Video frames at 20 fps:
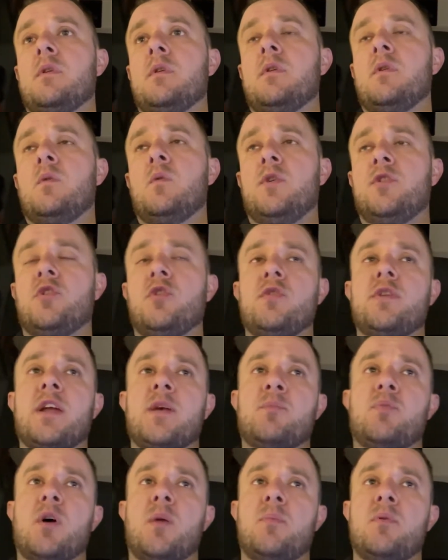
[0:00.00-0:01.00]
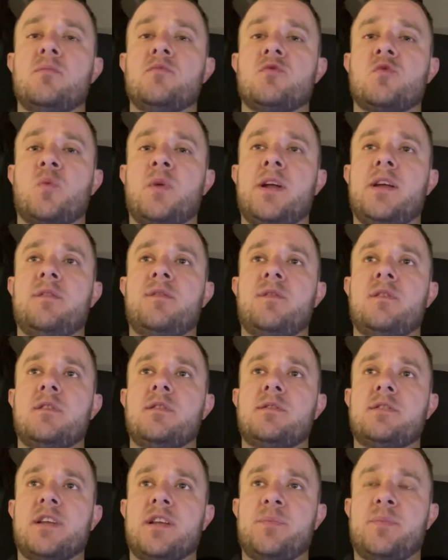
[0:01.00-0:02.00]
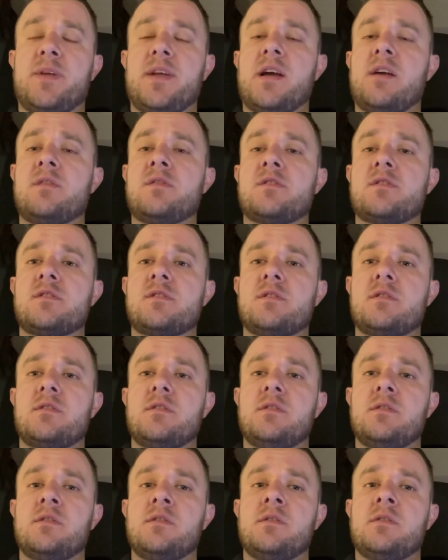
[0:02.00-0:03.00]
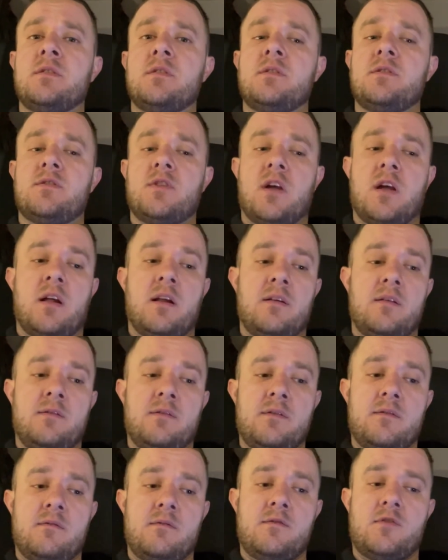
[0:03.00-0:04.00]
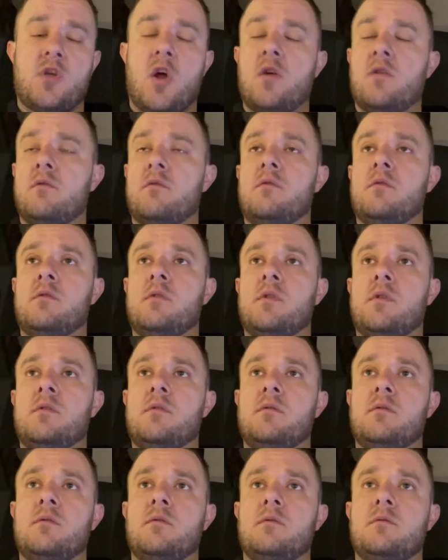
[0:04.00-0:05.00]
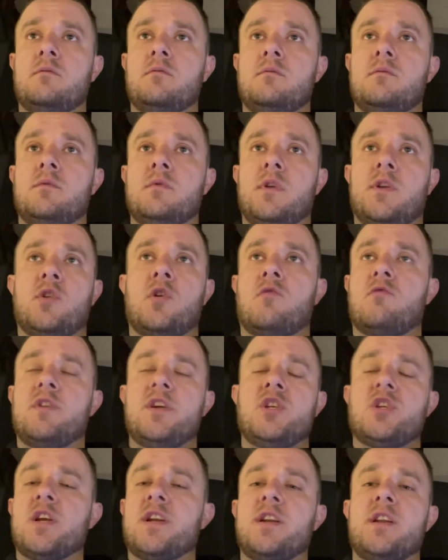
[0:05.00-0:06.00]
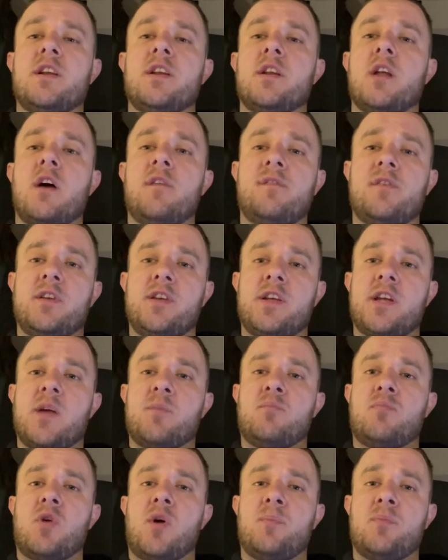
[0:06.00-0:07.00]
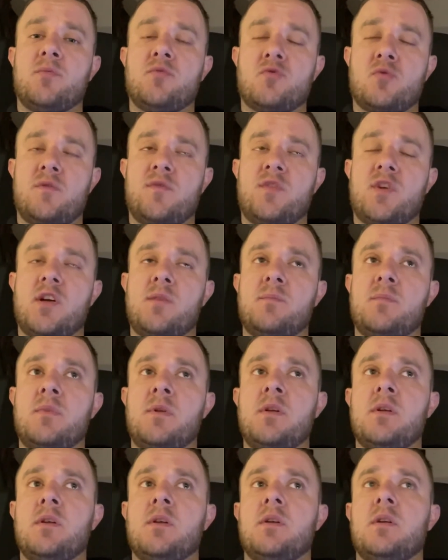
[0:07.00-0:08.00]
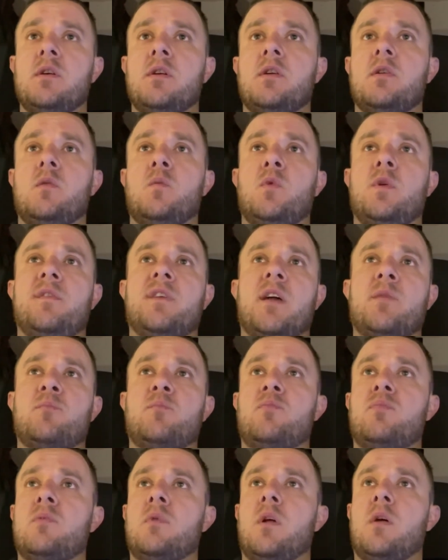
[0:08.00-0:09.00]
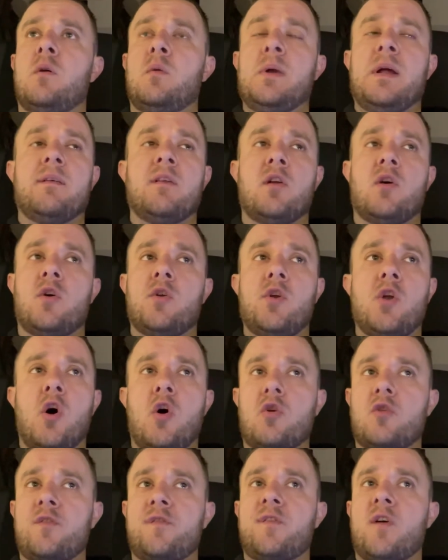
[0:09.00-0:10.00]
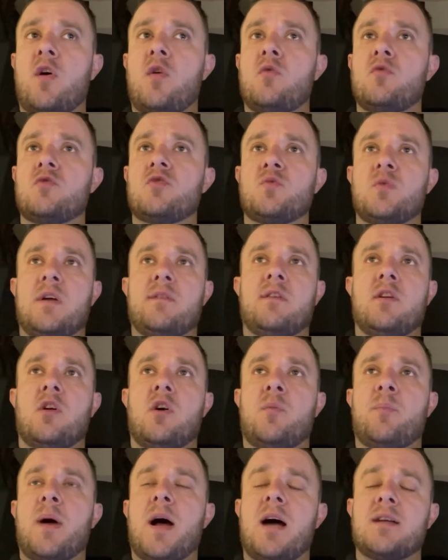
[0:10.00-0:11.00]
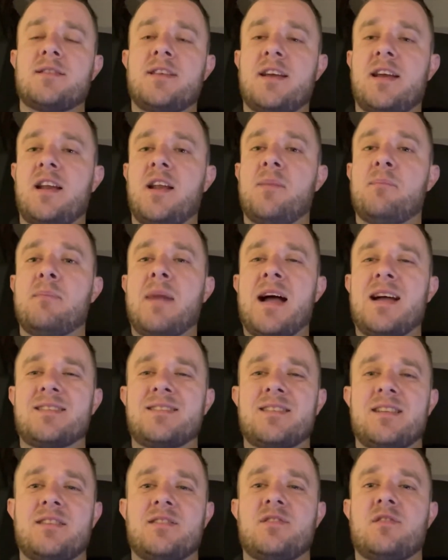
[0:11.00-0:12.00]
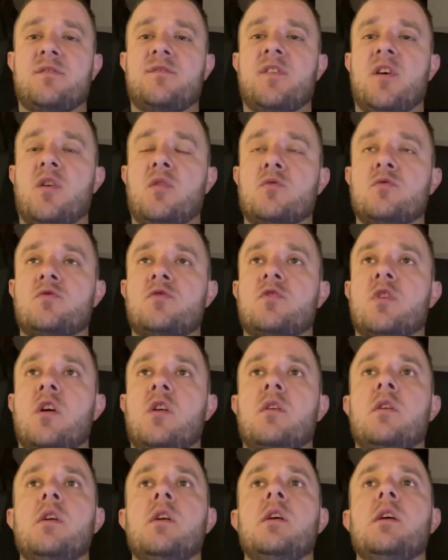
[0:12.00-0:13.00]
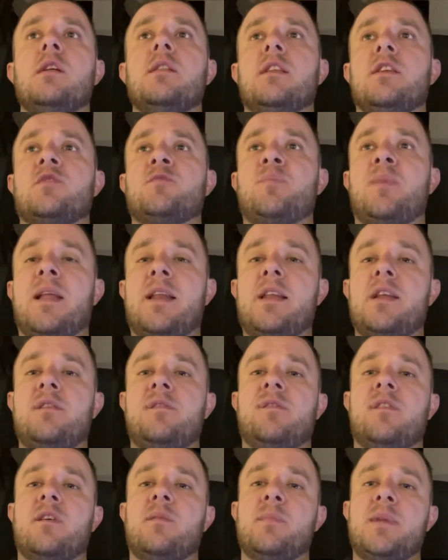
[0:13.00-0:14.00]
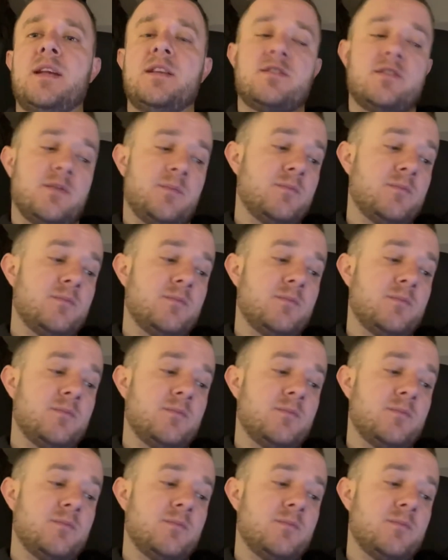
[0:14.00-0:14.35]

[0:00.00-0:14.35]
we do get problems with DPFs that don't they're not regenerating enough, and you get problems with them. We've had we have a lot of NOx faults, we have a lot of particulate matter sensor faults, so there's plenty for me to